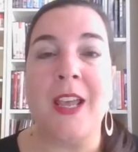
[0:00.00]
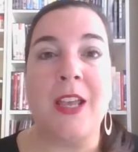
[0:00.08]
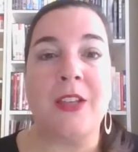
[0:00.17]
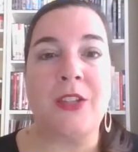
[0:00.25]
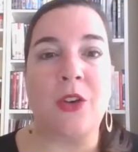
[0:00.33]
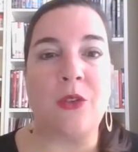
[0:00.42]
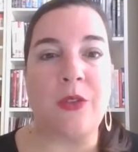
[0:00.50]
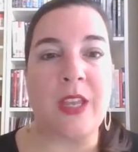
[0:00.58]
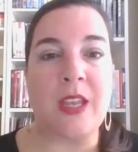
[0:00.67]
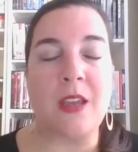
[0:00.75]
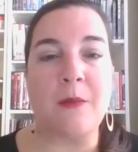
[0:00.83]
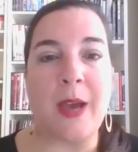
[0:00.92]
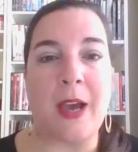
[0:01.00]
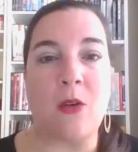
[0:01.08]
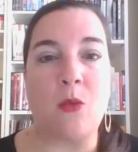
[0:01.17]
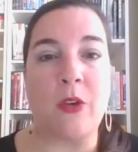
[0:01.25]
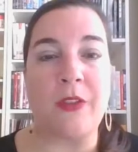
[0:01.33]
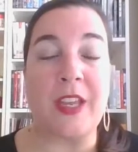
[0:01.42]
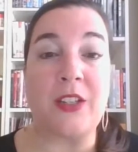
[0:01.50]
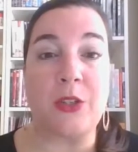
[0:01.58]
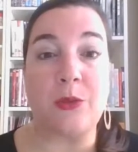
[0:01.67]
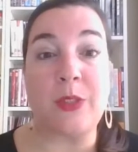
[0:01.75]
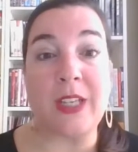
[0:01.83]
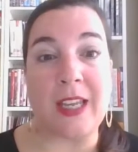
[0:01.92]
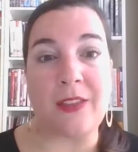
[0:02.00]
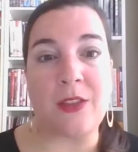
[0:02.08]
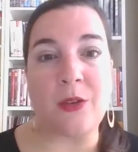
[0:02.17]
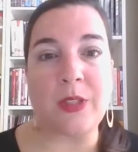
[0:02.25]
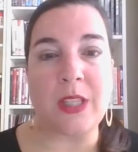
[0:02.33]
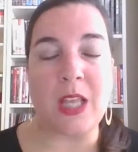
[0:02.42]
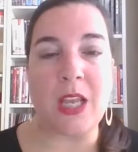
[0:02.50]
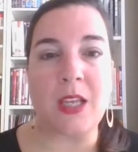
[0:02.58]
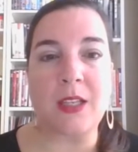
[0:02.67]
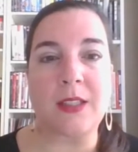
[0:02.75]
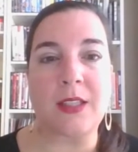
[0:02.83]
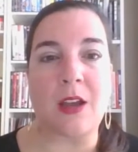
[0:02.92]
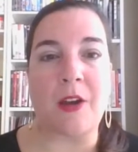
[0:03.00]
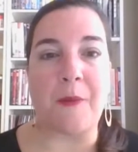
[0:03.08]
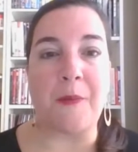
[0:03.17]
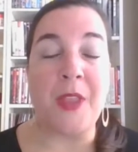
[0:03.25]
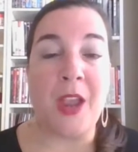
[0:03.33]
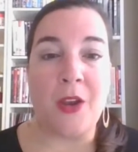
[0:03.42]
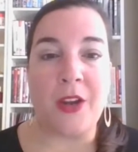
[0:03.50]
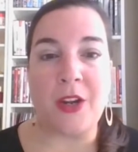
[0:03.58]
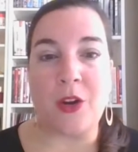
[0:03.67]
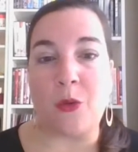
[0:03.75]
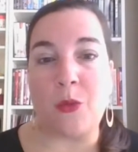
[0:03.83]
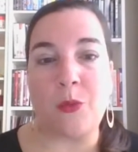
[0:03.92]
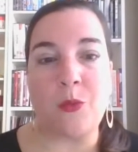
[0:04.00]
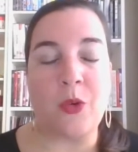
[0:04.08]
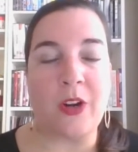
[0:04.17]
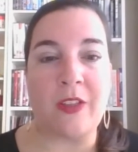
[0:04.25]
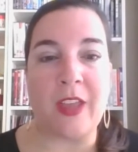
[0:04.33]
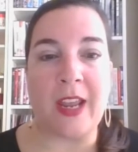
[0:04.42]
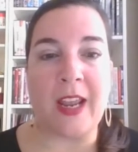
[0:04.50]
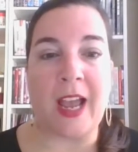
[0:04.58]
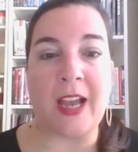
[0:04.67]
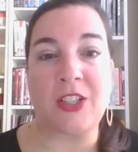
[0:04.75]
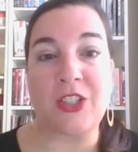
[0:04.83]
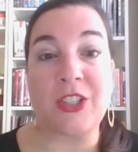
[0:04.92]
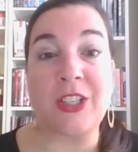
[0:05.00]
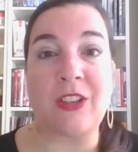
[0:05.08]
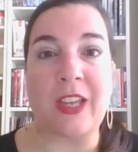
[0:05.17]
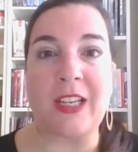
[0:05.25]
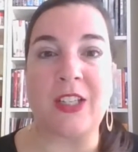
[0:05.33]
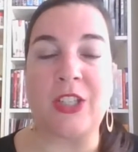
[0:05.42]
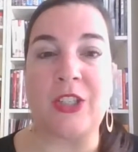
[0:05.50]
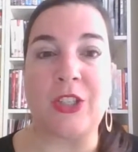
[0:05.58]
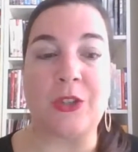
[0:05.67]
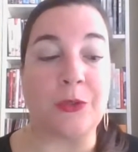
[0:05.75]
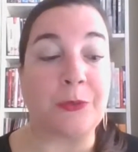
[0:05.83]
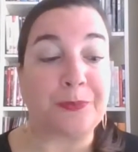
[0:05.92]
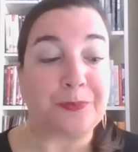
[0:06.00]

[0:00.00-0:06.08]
So thinking about what they do to get those things, what do they actually like to do?